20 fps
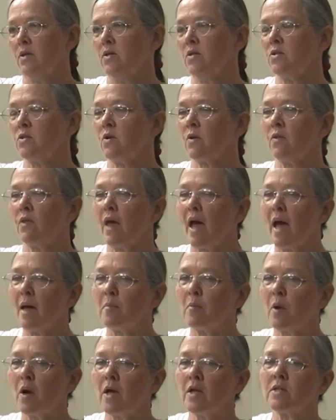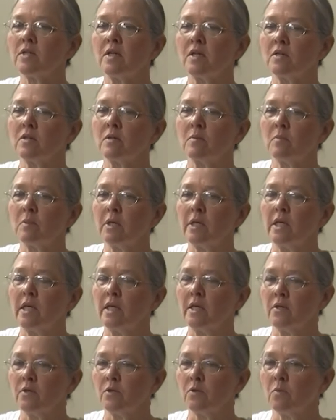So that process to me
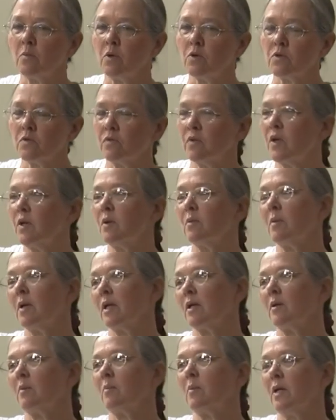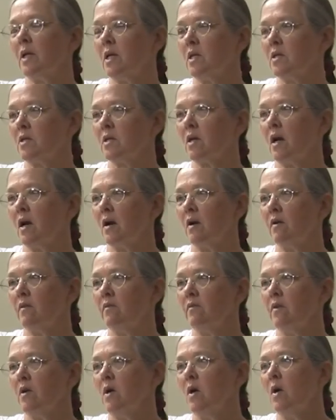is the most fundamental piece
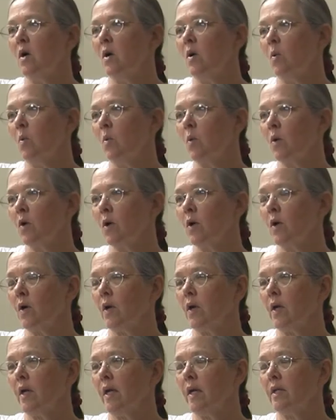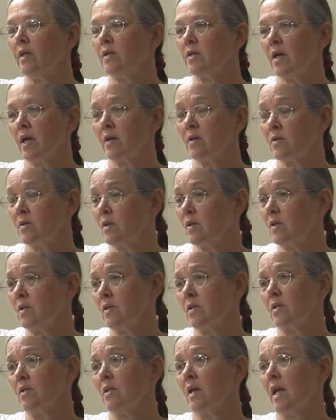of work in
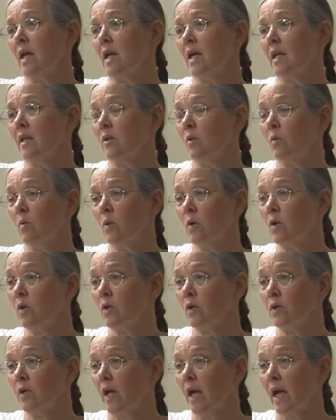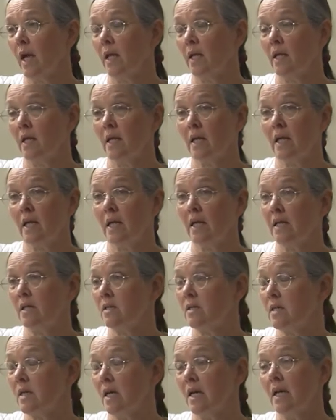psychosynthesis and in the world, and it
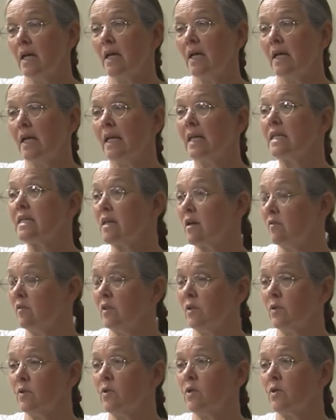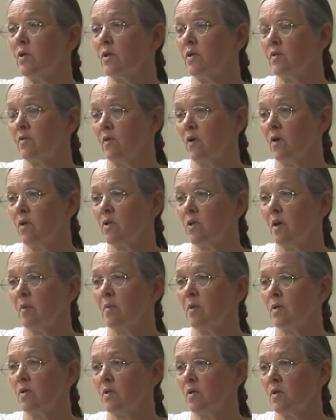is evolution as far as I'm
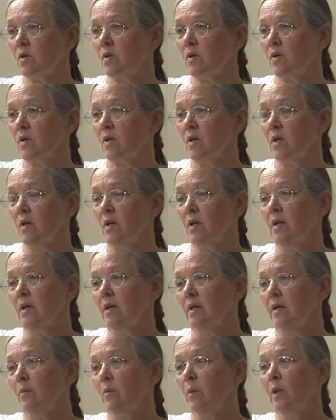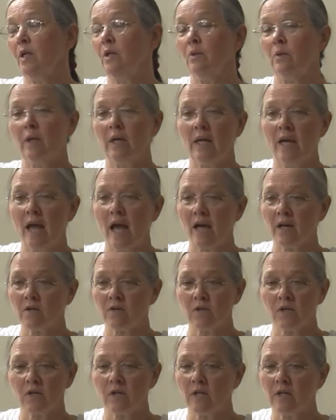concerned. We do it
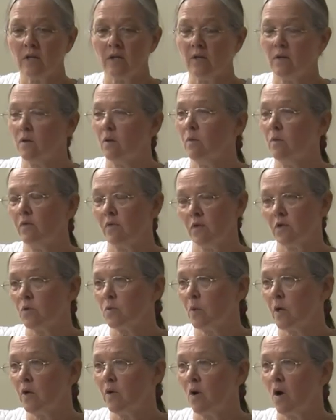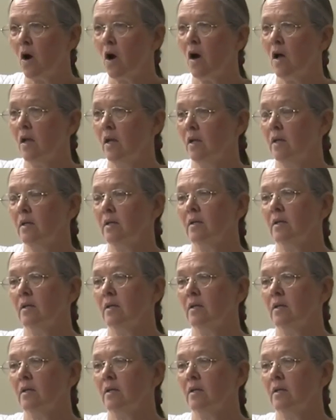naturally. First we crawl,